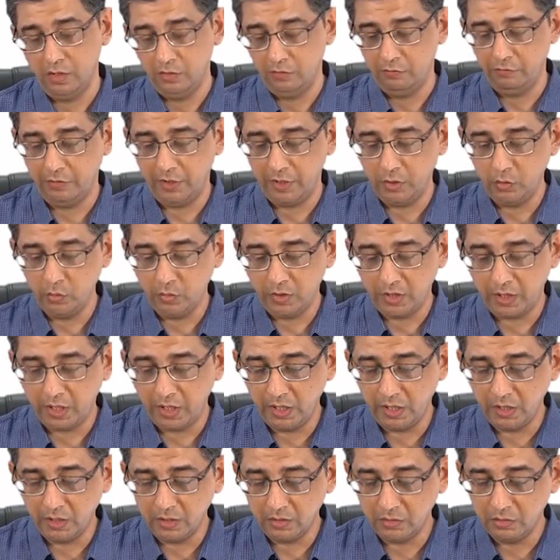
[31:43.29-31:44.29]
When you
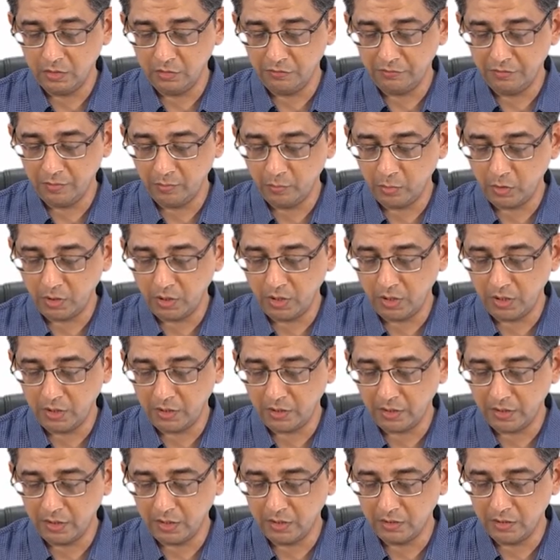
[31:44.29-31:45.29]
kink the femoral
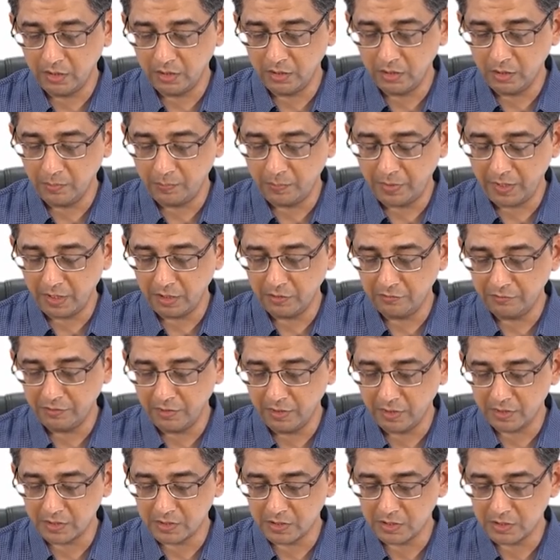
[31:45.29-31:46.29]
artery, then the
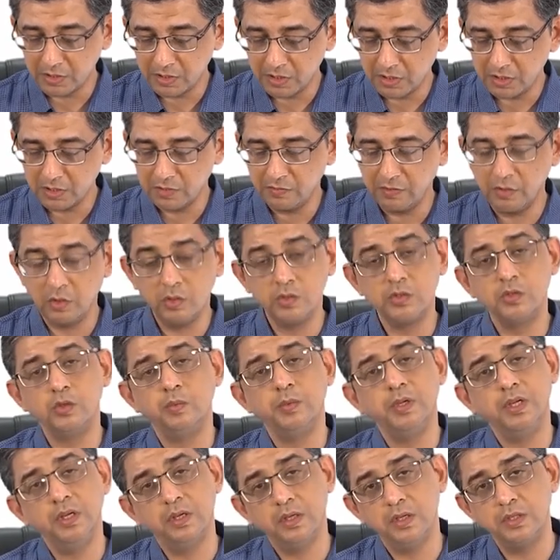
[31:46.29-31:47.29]
peripheral resistance will also
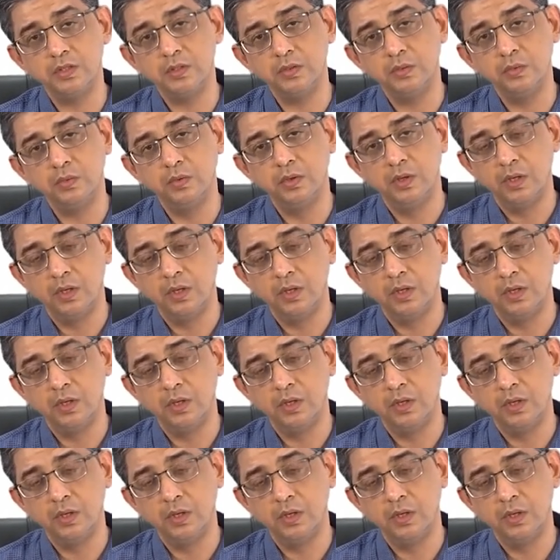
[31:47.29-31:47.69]
be increased.